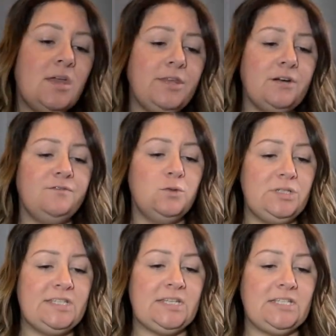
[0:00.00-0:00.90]
They are
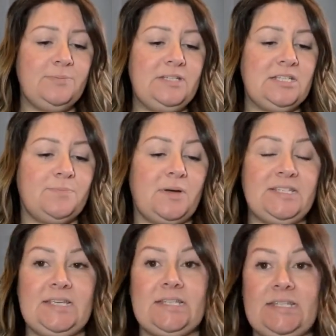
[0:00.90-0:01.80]
40 centimetres by
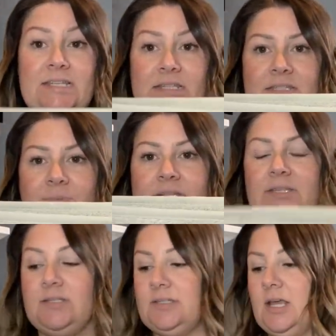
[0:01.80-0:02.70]
60
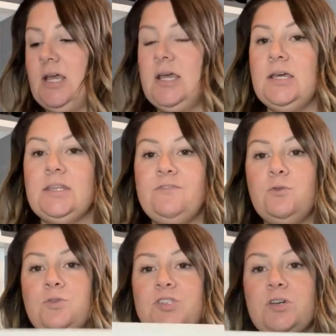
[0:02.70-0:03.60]
centimetres. They've
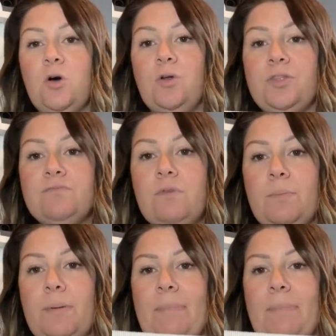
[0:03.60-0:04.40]
also got the rubber